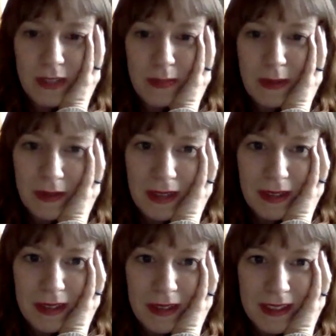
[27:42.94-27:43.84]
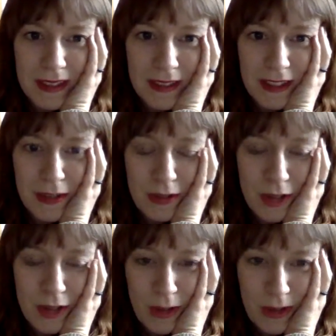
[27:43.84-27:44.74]
but you
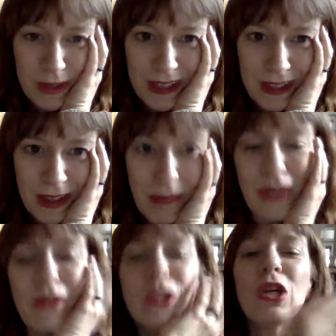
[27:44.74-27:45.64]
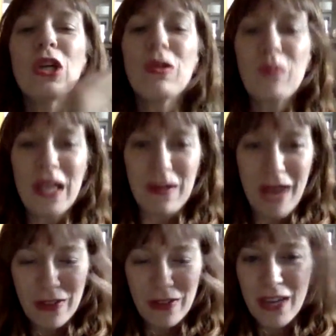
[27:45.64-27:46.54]
should go read the other. I mean, you should read them.
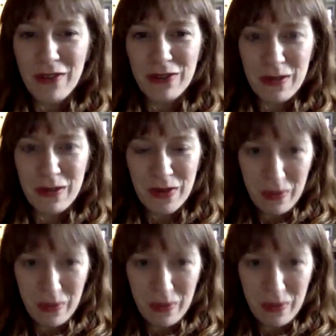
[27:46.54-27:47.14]
I don't think you have to read them in order,